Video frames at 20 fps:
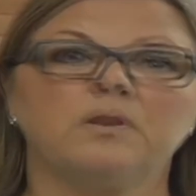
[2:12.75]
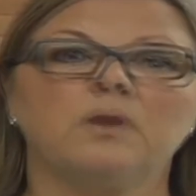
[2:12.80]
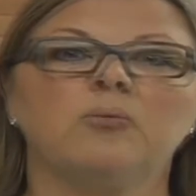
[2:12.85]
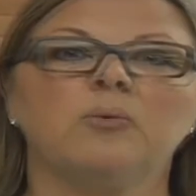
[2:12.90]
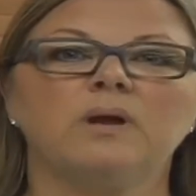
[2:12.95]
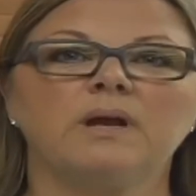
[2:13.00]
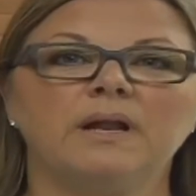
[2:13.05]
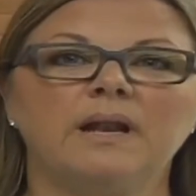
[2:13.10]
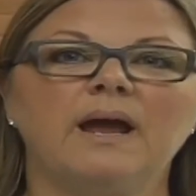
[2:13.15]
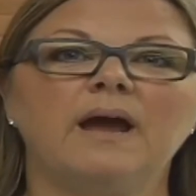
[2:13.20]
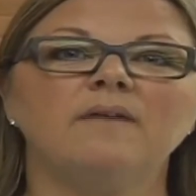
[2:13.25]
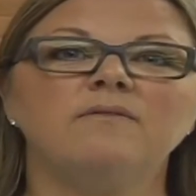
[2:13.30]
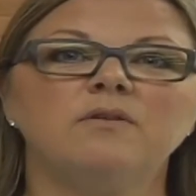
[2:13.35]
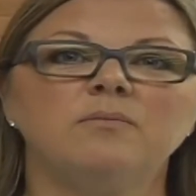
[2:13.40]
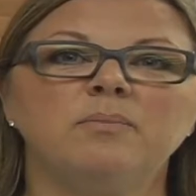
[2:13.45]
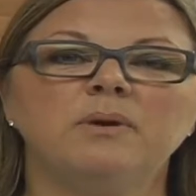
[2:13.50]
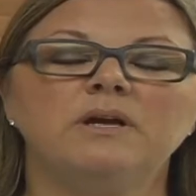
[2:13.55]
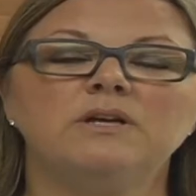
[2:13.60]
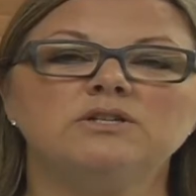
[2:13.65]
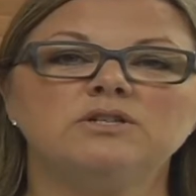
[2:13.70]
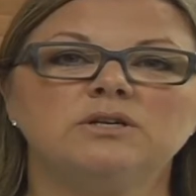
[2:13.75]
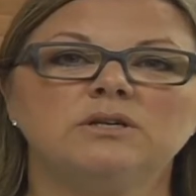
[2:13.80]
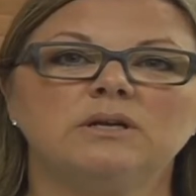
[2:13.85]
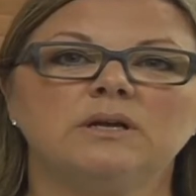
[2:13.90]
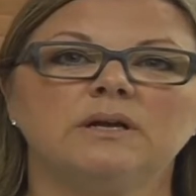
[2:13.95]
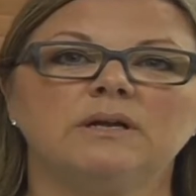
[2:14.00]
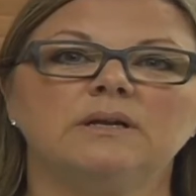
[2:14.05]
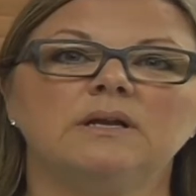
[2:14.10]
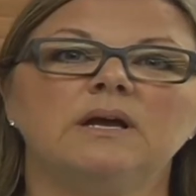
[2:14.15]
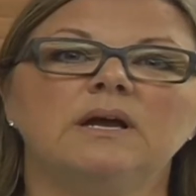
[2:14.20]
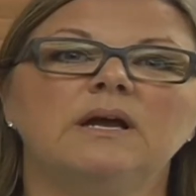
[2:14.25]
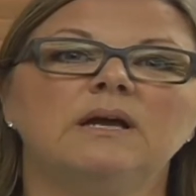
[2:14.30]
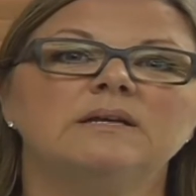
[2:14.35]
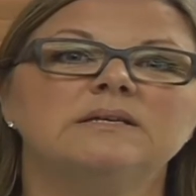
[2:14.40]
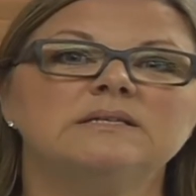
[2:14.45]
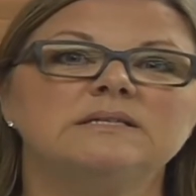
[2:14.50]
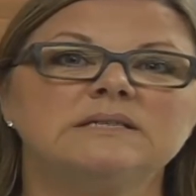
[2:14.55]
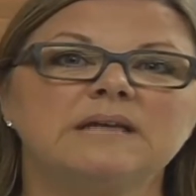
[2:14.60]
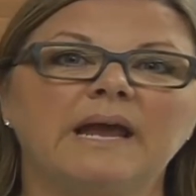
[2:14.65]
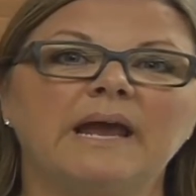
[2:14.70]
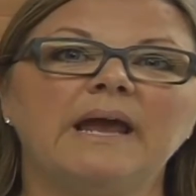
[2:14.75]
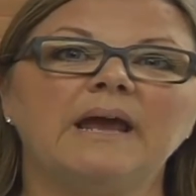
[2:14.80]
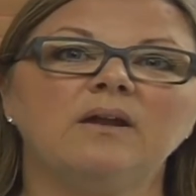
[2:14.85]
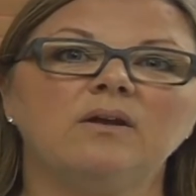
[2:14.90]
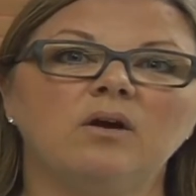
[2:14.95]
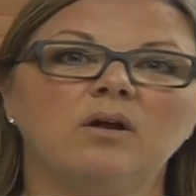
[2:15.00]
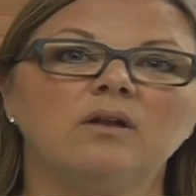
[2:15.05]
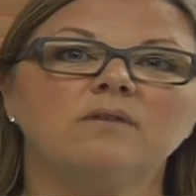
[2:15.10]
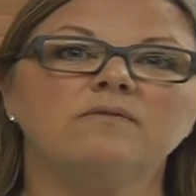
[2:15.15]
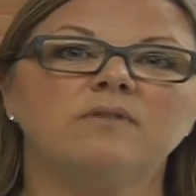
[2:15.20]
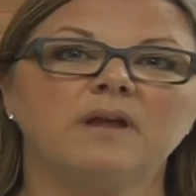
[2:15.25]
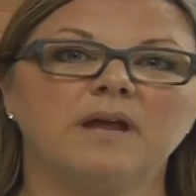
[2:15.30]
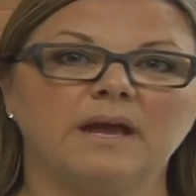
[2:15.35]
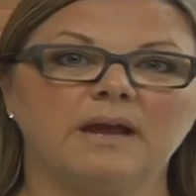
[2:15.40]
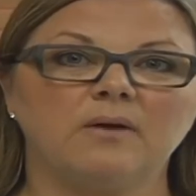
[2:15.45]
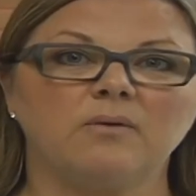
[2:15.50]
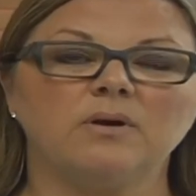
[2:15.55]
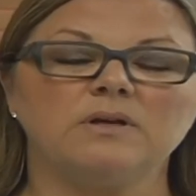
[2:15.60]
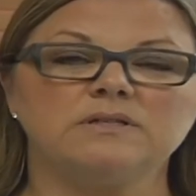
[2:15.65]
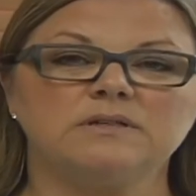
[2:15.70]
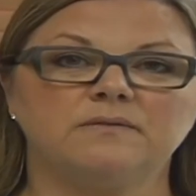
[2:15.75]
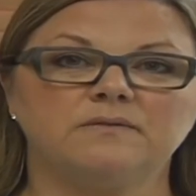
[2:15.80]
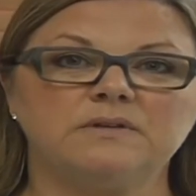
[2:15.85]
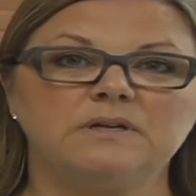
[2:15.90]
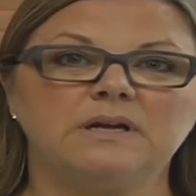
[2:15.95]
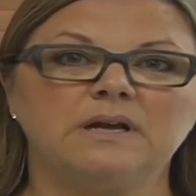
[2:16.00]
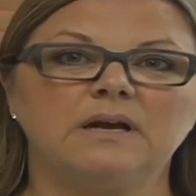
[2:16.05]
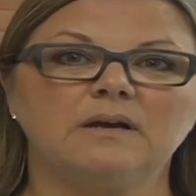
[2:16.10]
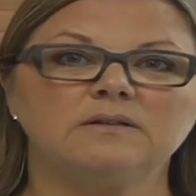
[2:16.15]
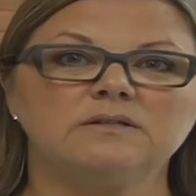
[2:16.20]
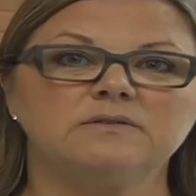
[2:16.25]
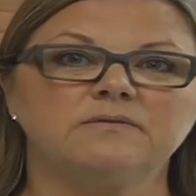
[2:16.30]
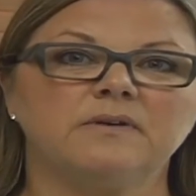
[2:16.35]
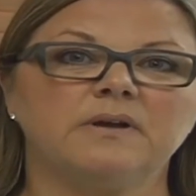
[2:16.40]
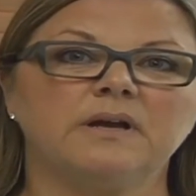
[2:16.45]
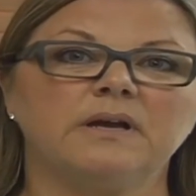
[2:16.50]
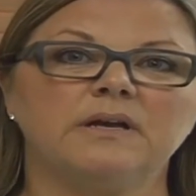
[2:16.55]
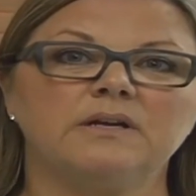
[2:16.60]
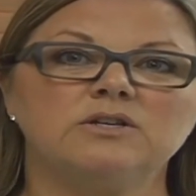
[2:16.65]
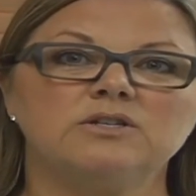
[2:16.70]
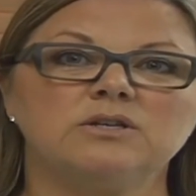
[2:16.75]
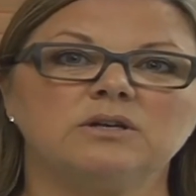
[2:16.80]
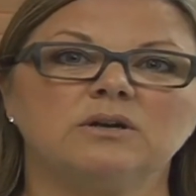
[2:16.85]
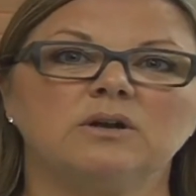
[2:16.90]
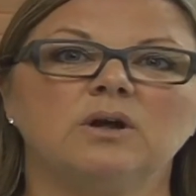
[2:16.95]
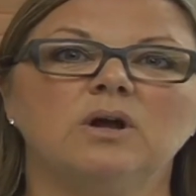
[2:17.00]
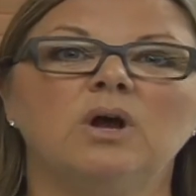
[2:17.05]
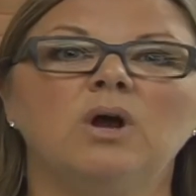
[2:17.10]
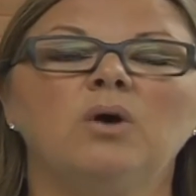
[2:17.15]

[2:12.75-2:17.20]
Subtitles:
We can have the patient in, scan all of the areas of decalcification.